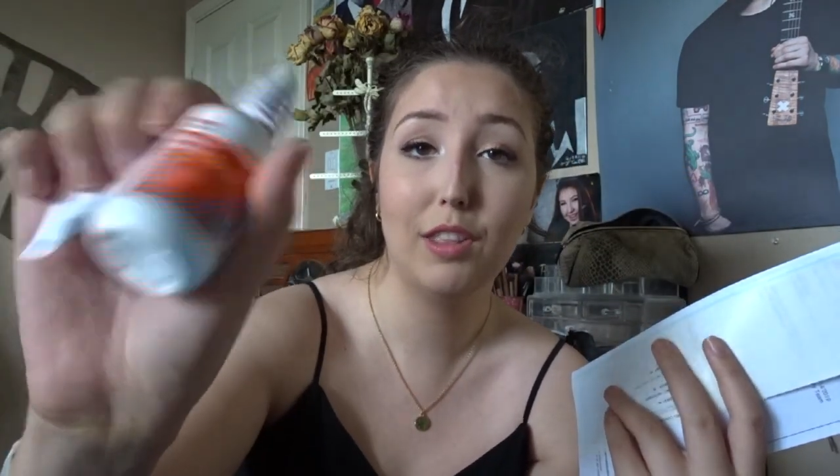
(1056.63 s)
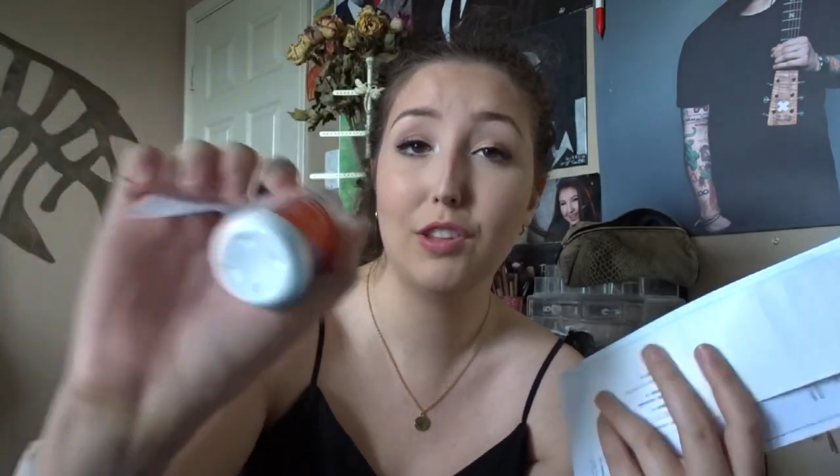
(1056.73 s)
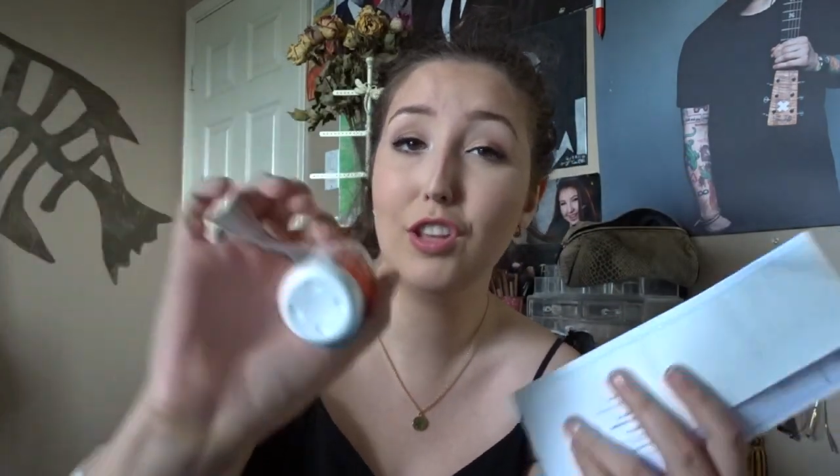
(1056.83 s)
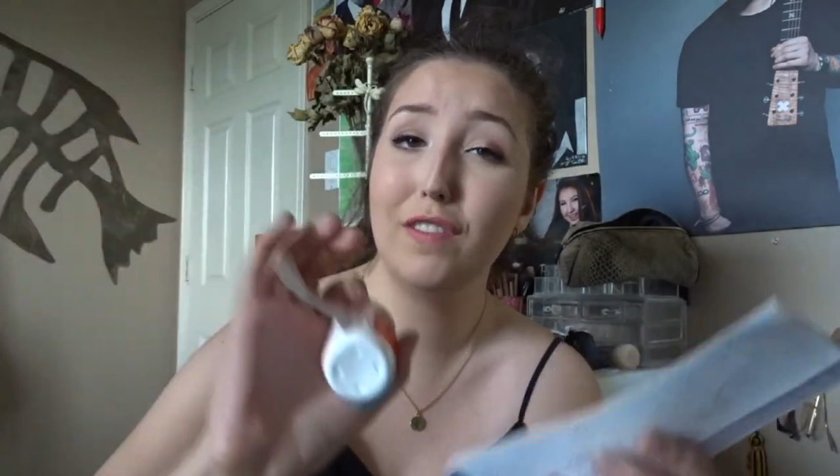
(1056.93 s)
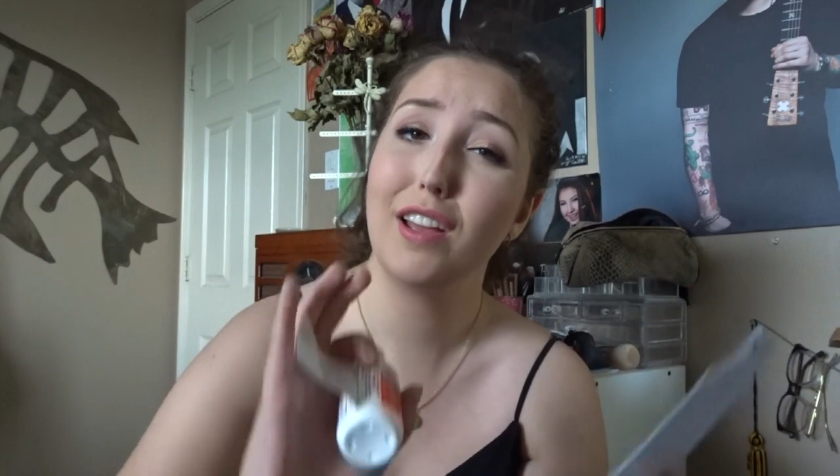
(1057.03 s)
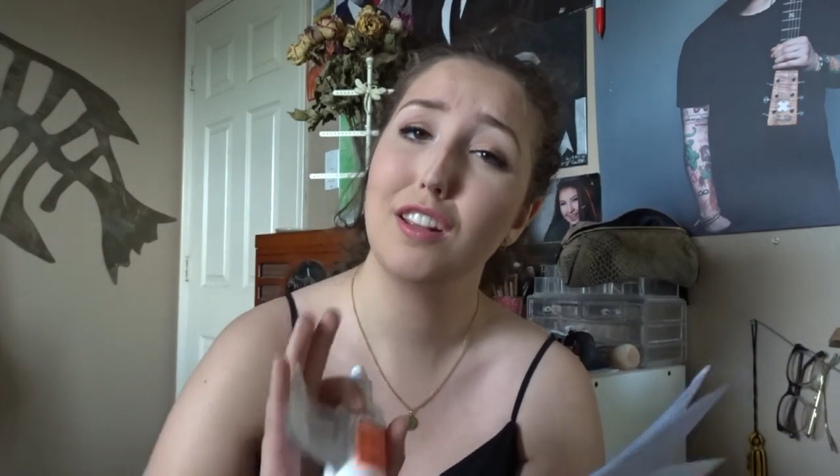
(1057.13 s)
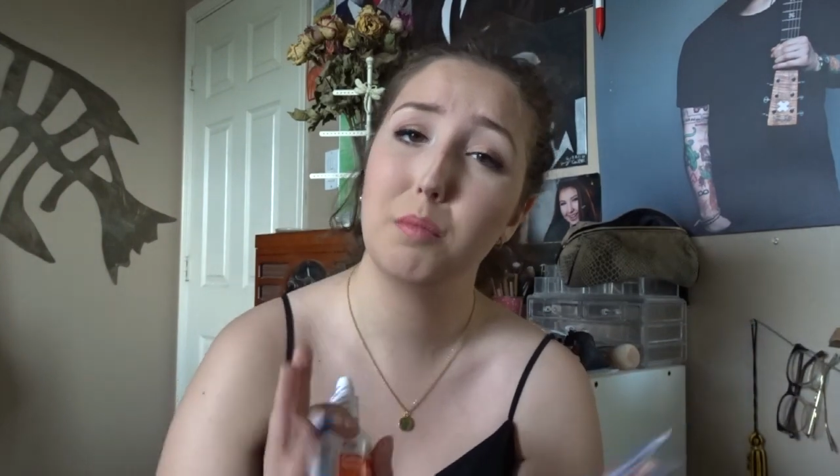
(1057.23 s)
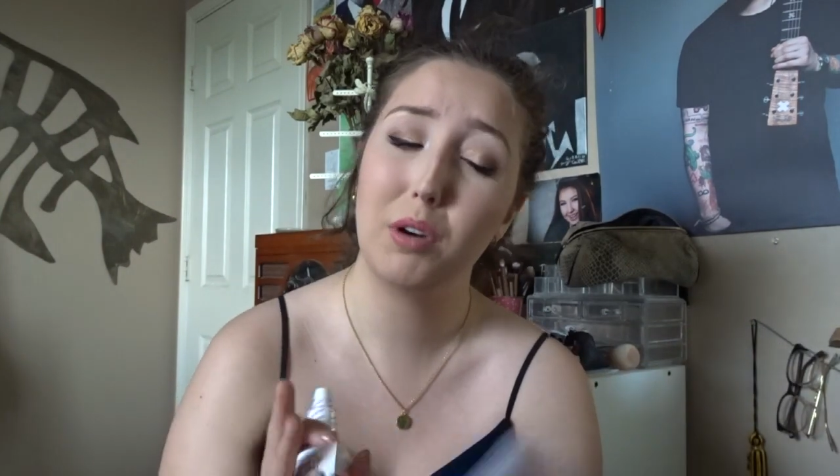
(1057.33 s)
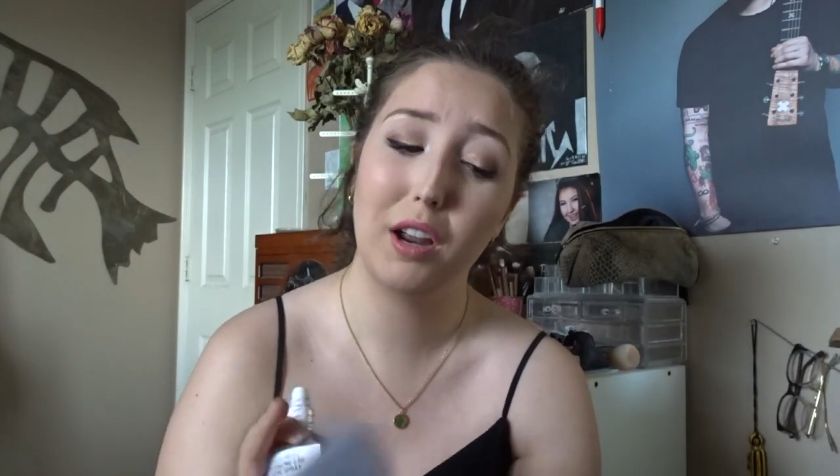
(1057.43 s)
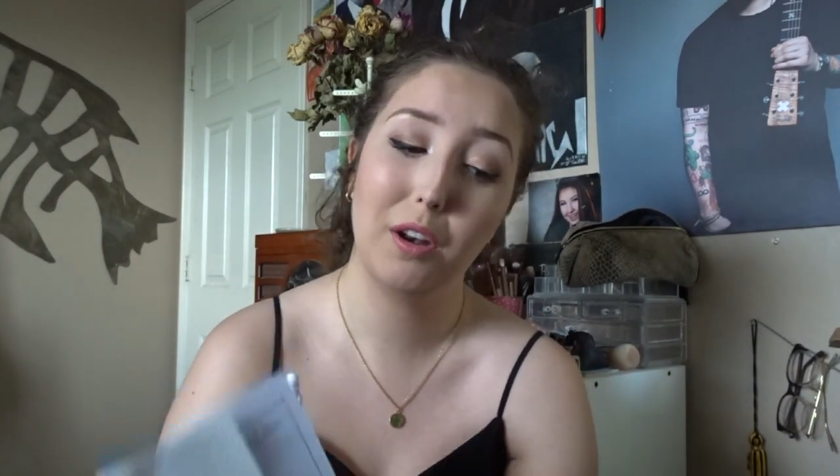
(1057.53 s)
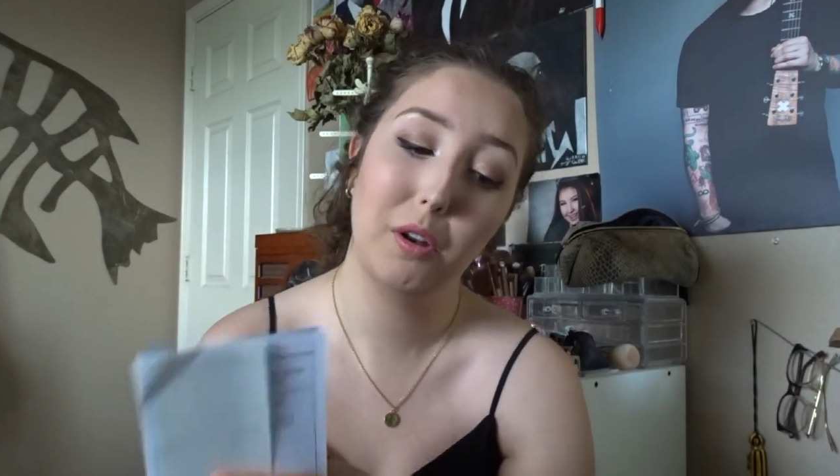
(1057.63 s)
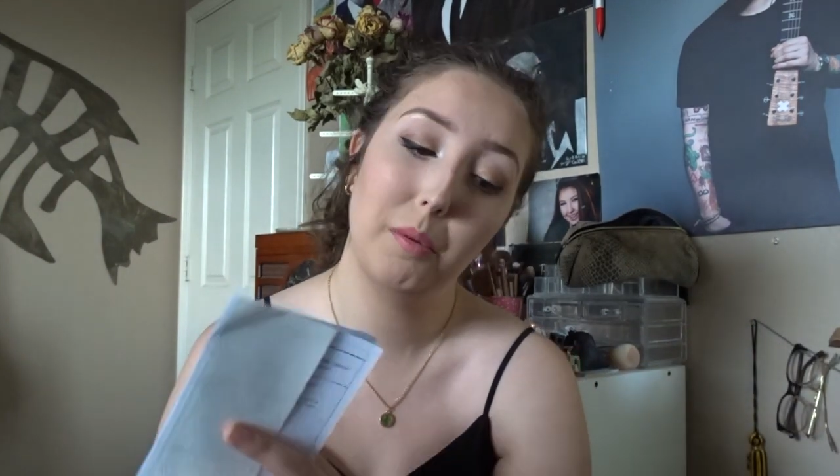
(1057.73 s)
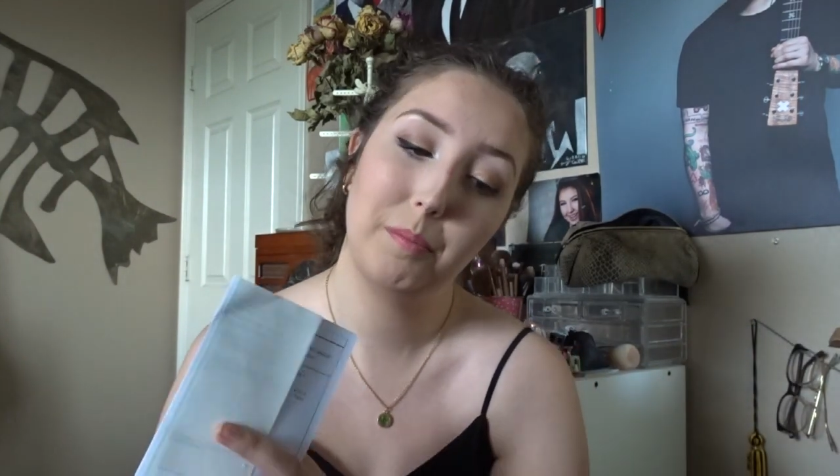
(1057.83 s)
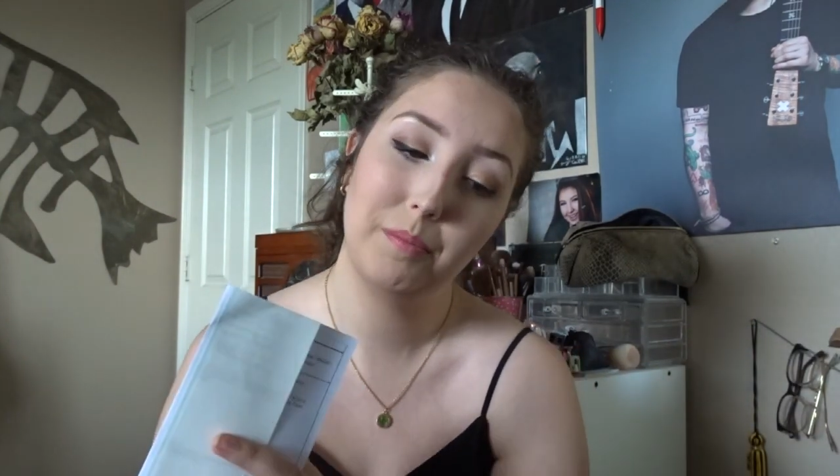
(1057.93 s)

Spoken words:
the CVS brand.